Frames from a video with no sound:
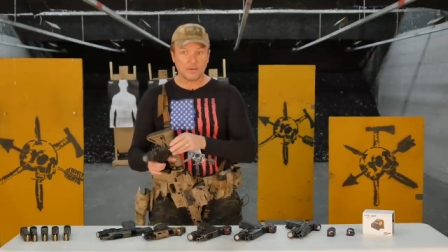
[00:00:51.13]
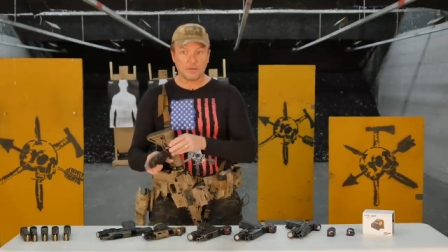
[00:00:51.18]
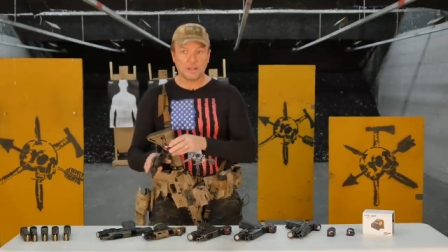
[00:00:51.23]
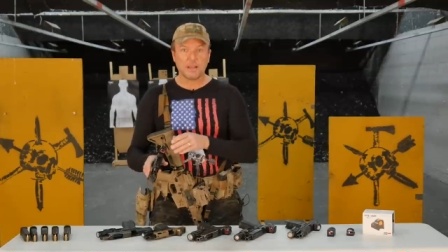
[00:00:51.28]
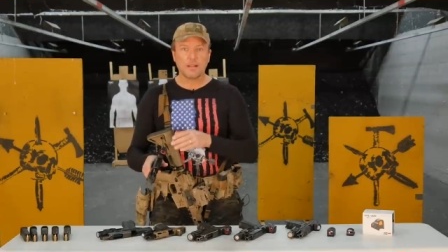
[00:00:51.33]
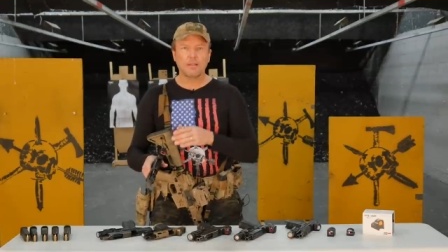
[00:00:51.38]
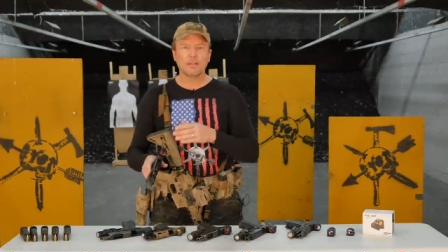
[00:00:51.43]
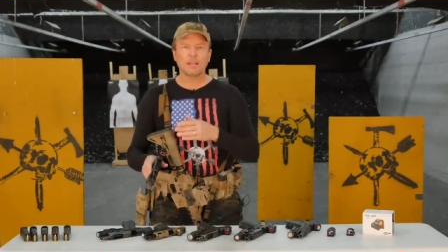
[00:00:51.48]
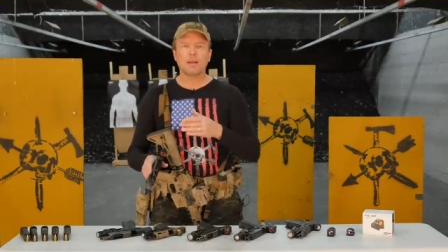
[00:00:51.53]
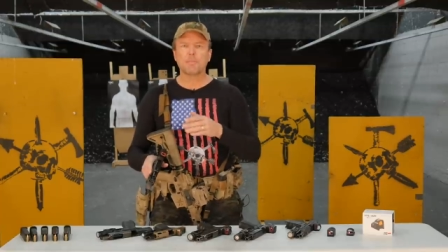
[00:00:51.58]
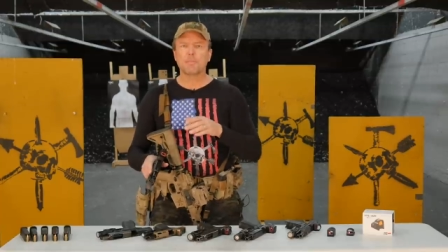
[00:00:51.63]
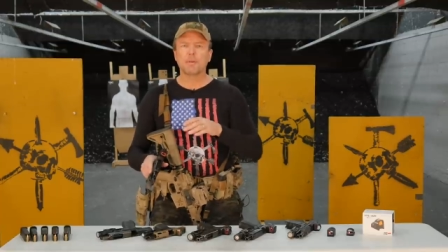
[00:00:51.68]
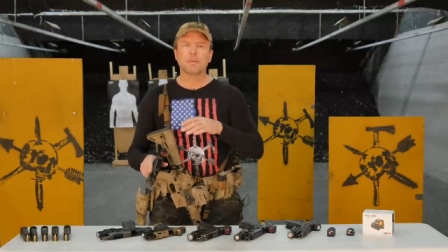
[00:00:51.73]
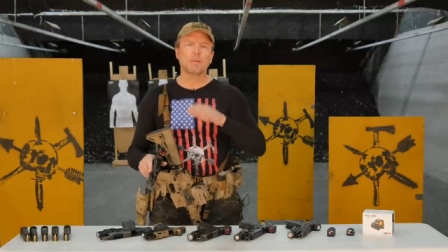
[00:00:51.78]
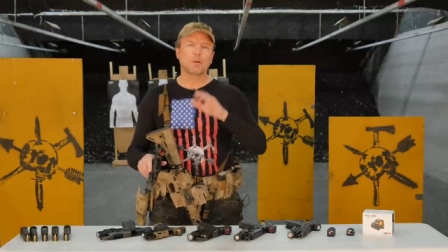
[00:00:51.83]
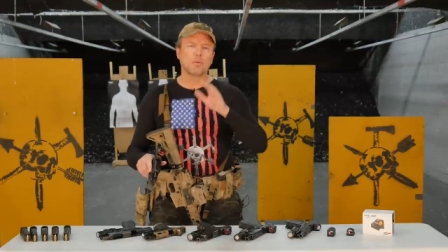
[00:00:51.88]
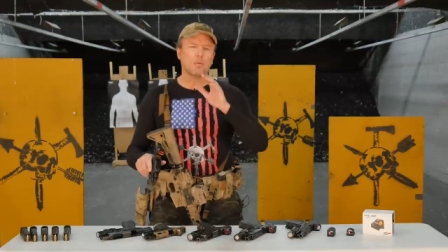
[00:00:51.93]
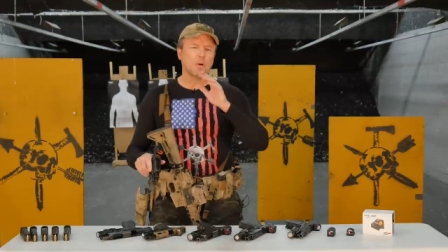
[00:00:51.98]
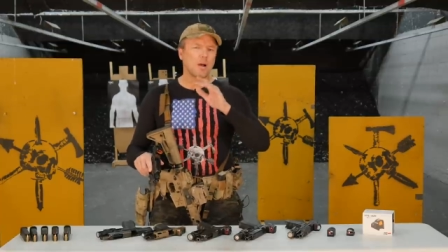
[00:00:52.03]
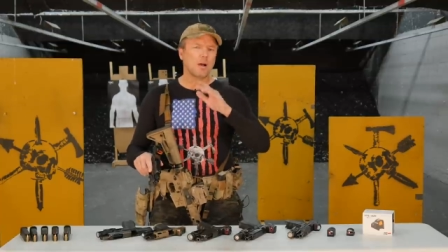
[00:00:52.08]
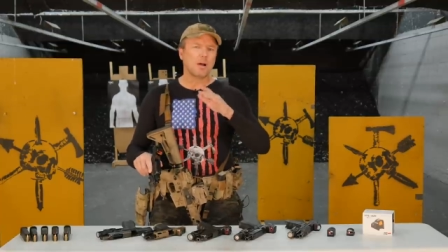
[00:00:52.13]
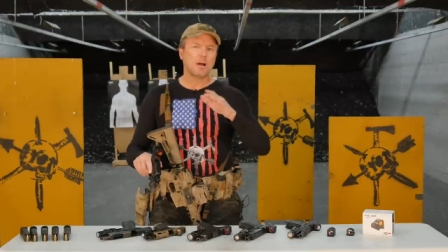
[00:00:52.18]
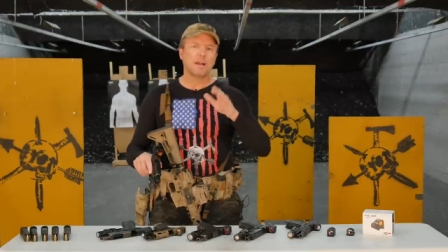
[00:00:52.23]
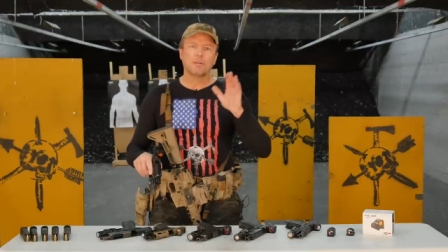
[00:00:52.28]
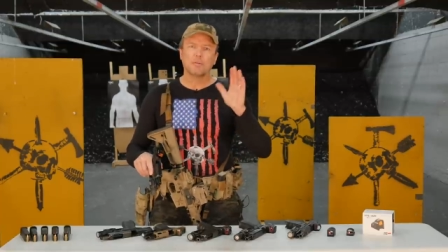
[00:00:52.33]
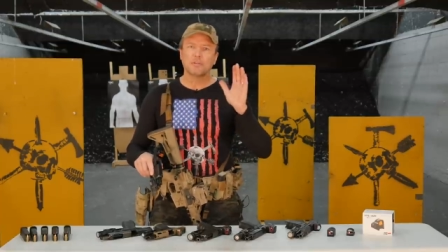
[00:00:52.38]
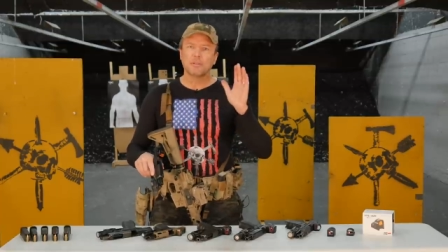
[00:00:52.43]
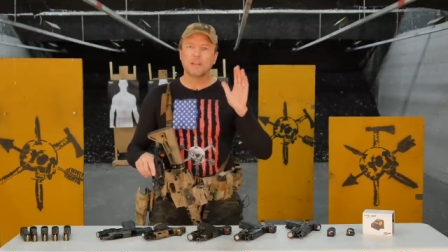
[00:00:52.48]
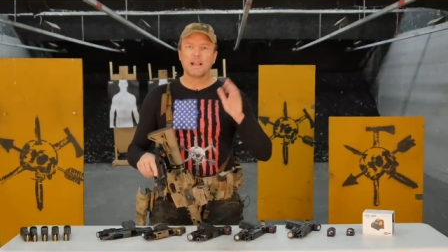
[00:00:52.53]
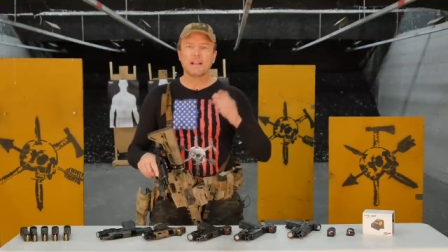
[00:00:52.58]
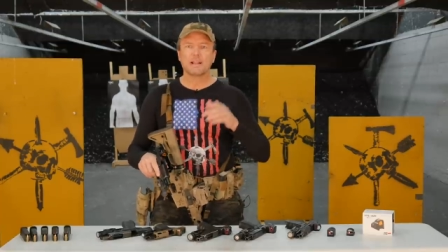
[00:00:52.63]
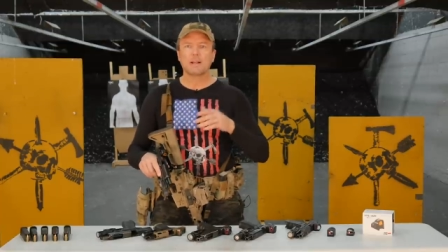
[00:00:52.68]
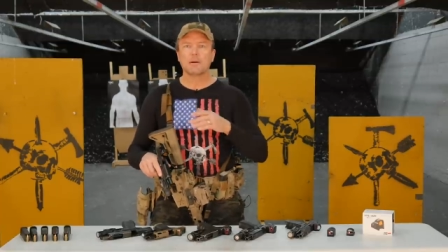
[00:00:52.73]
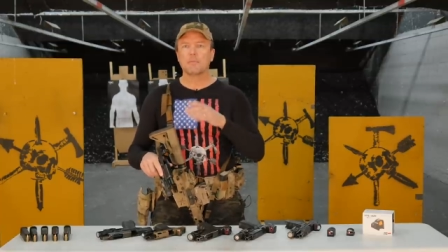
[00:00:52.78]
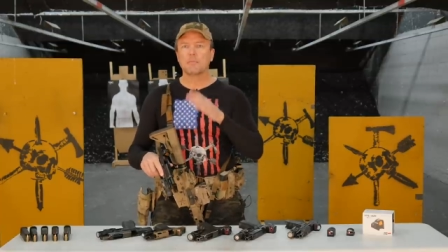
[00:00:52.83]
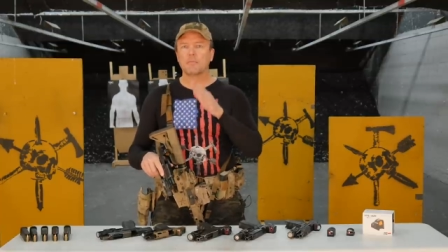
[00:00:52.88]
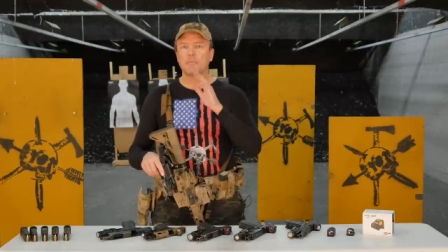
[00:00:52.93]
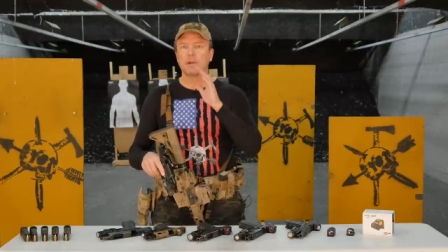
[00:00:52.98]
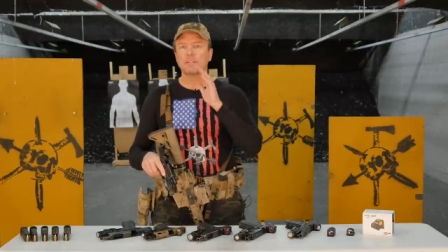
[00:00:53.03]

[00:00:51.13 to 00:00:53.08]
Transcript: And a lot of people are like, well, I don't like them.